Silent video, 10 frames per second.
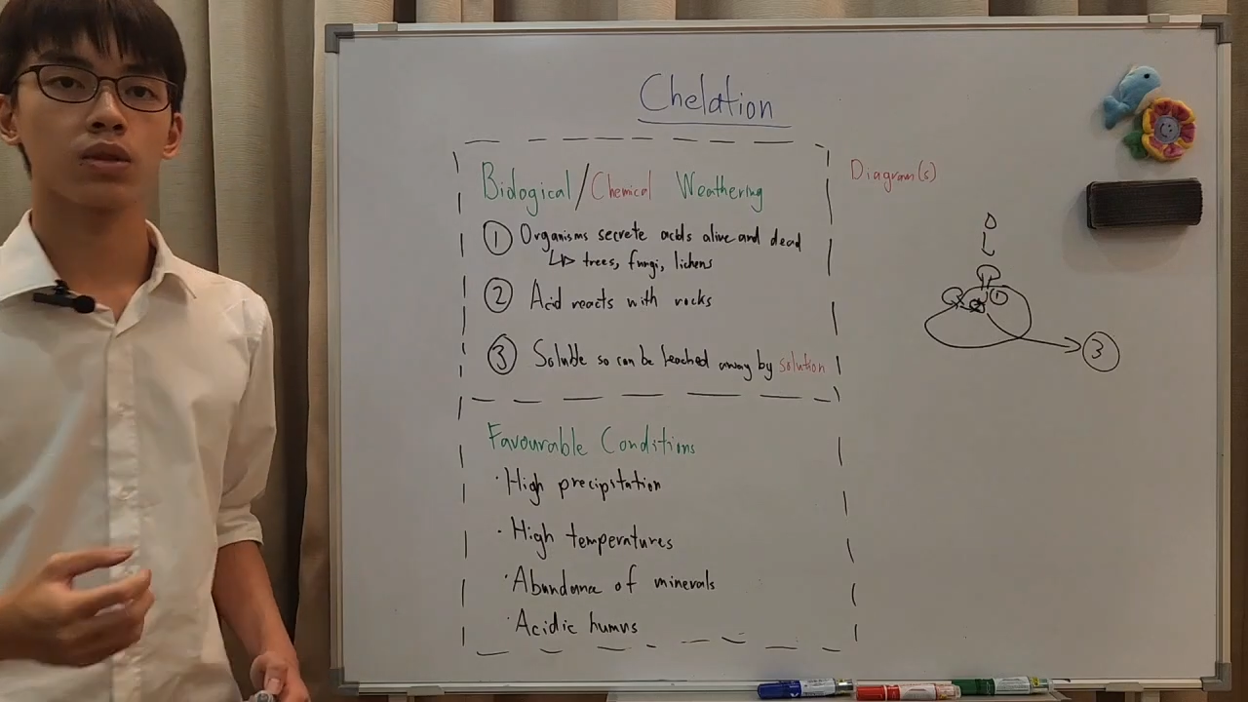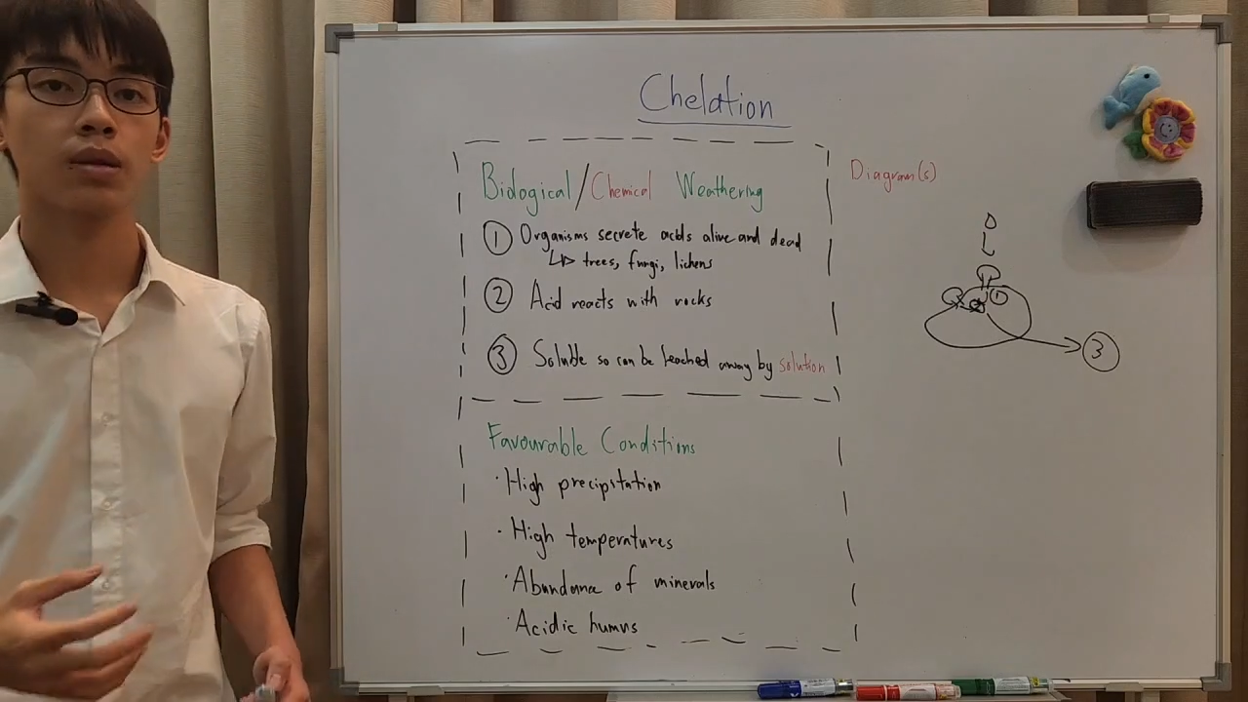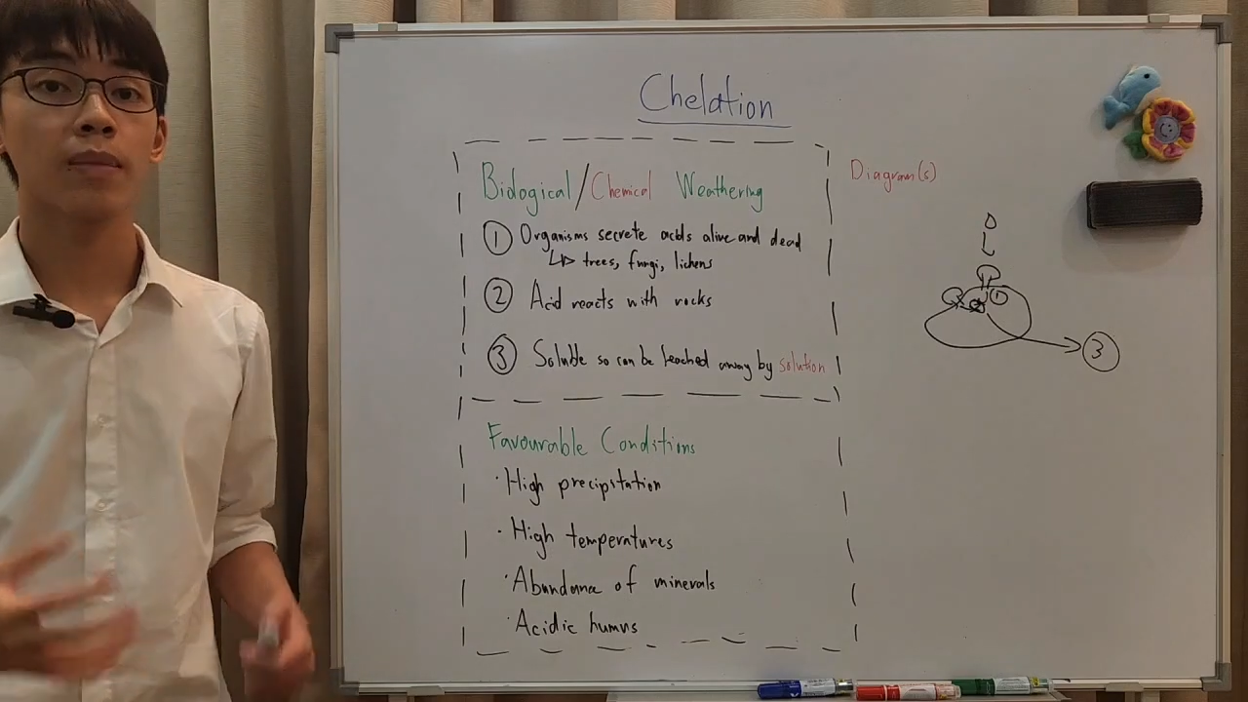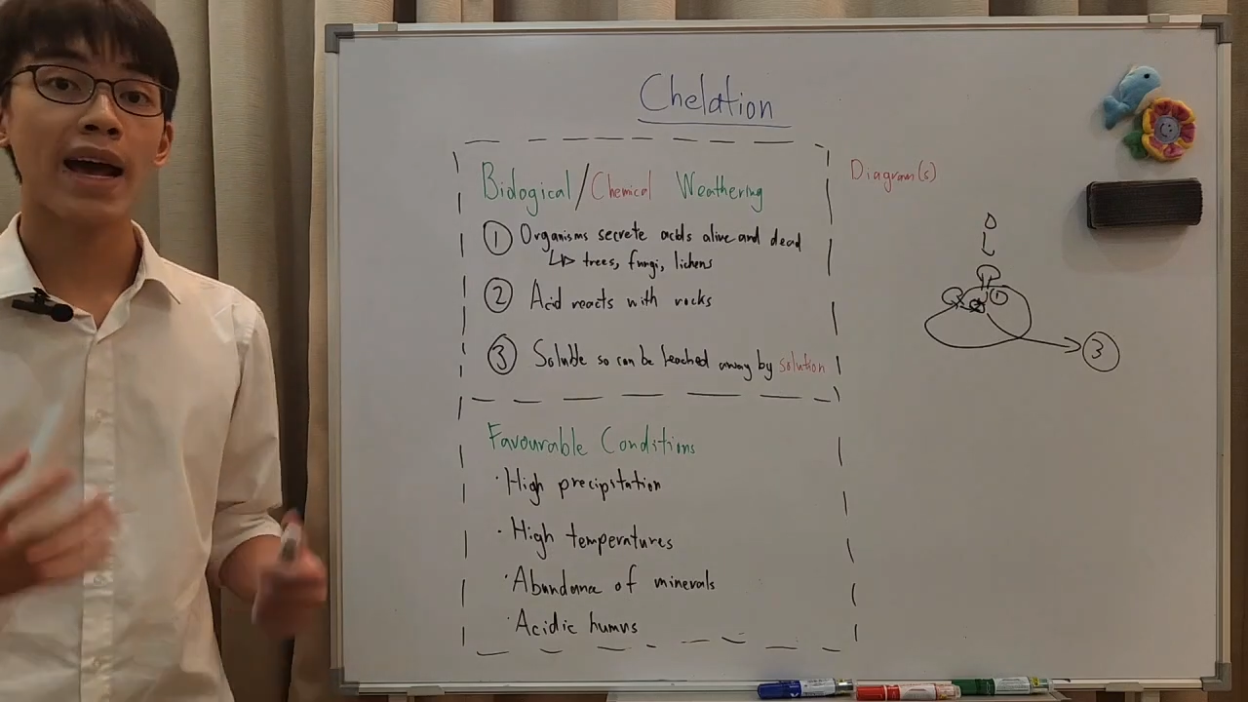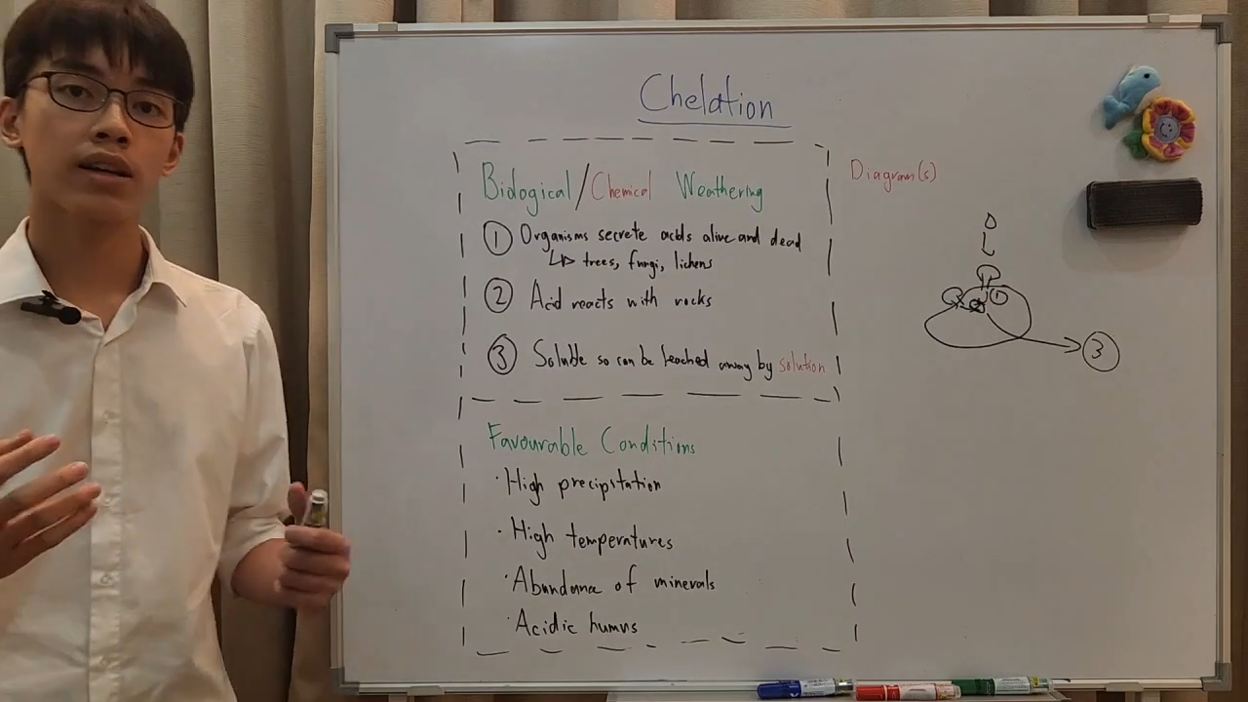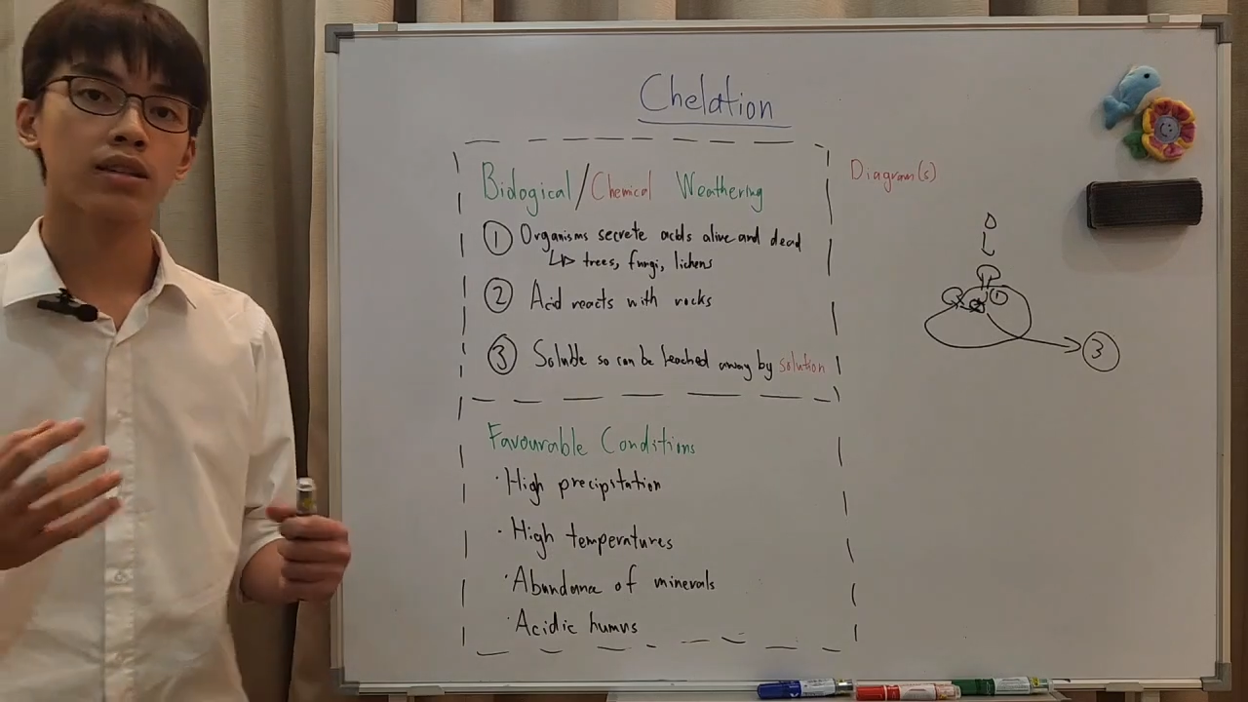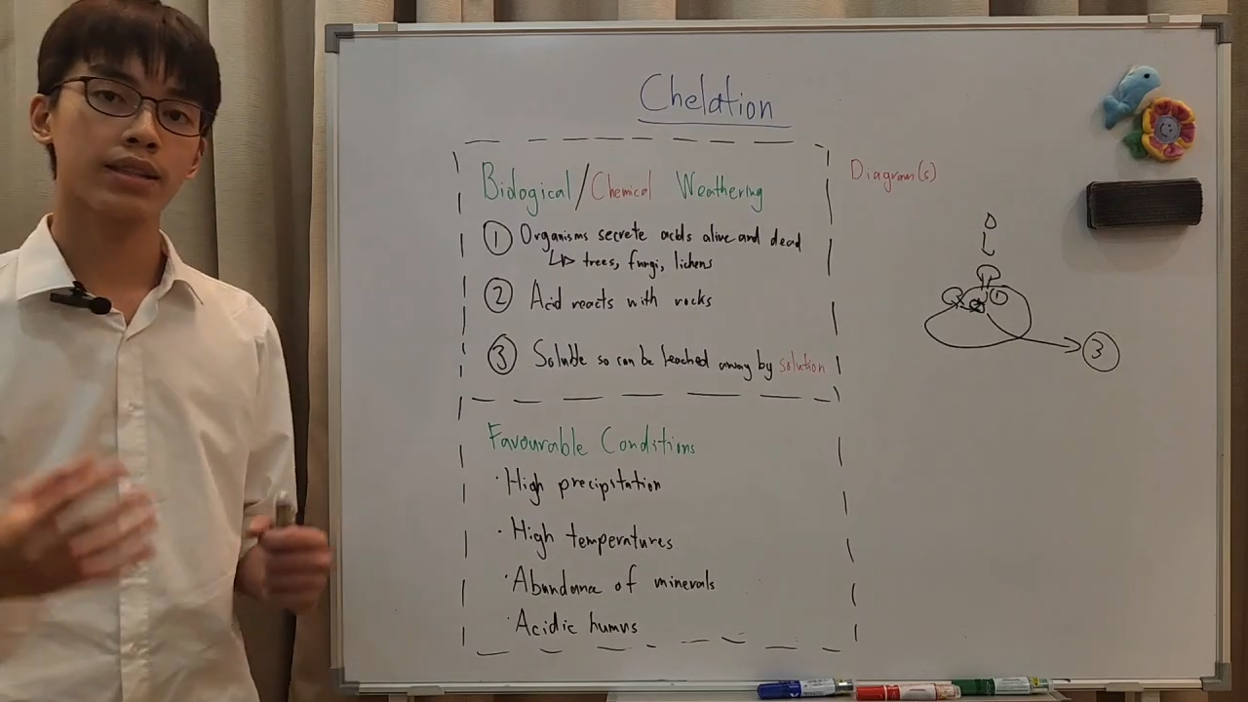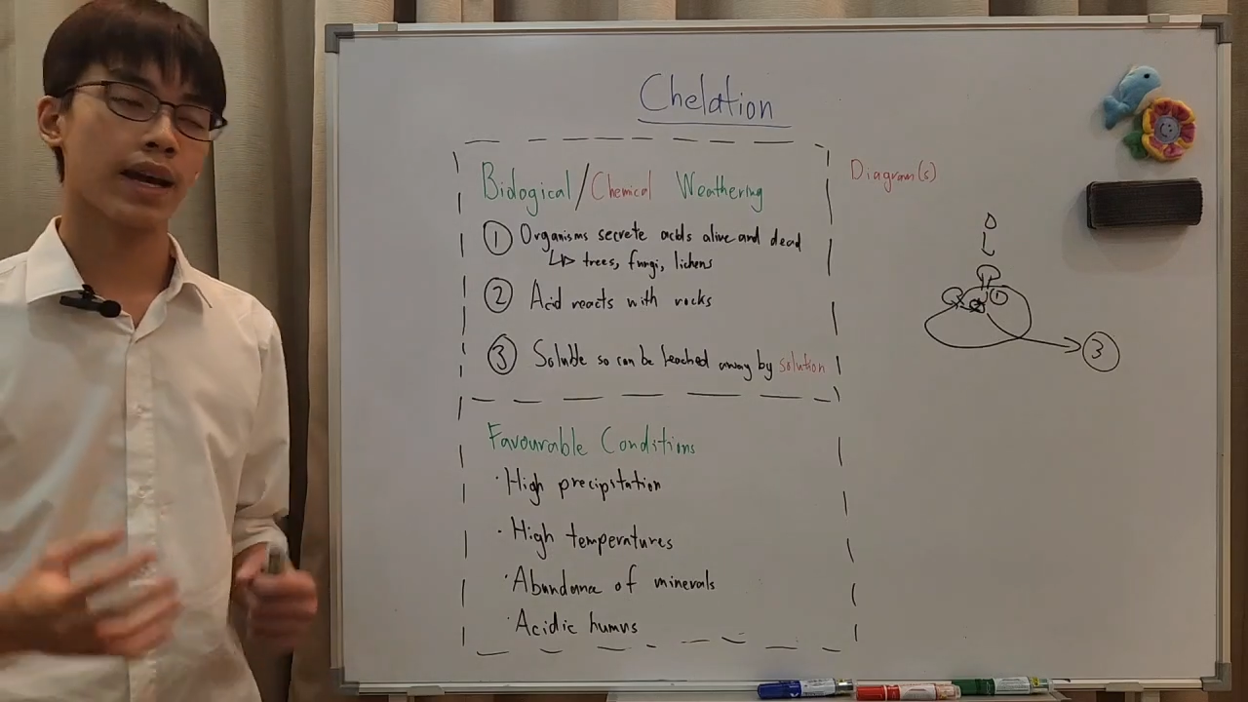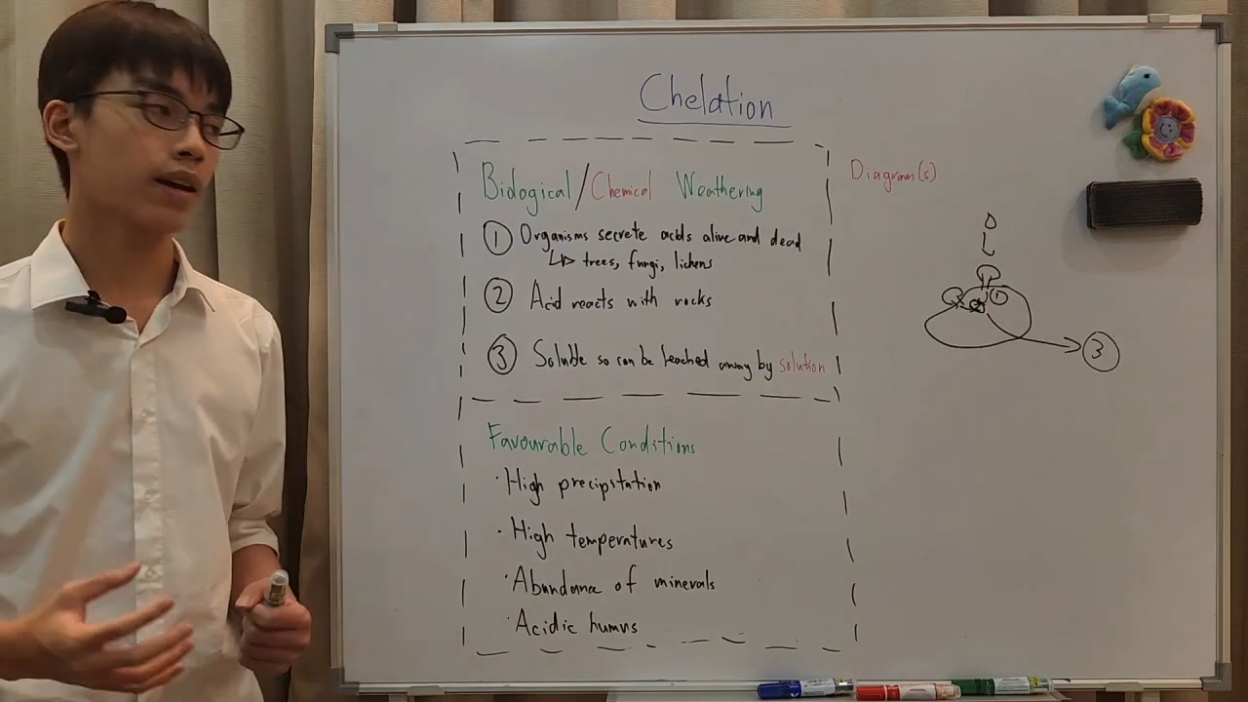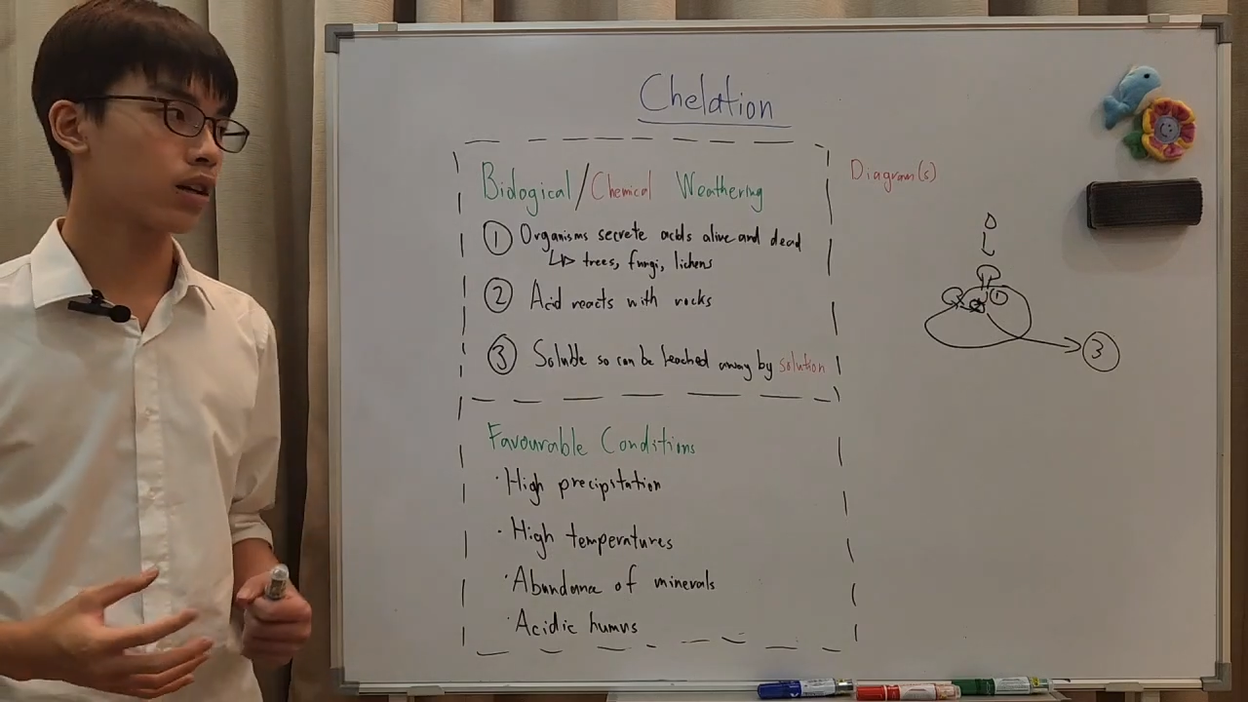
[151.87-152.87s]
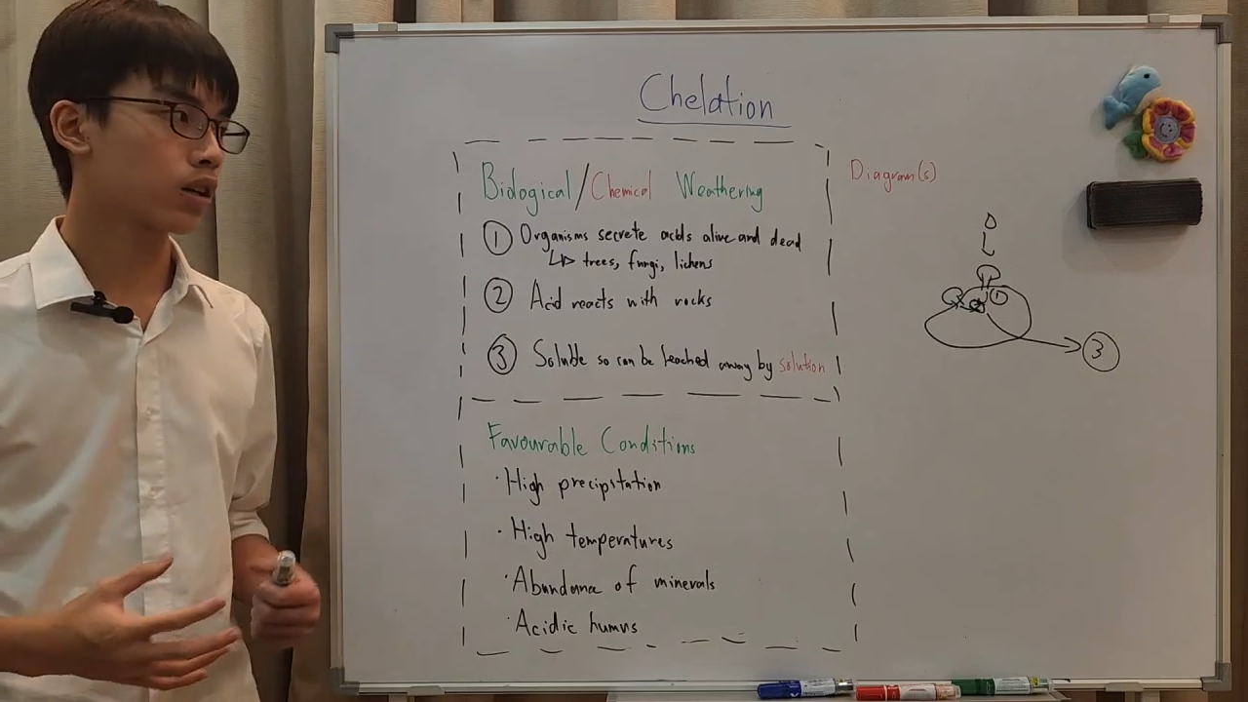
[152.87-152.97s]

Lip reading: the matter that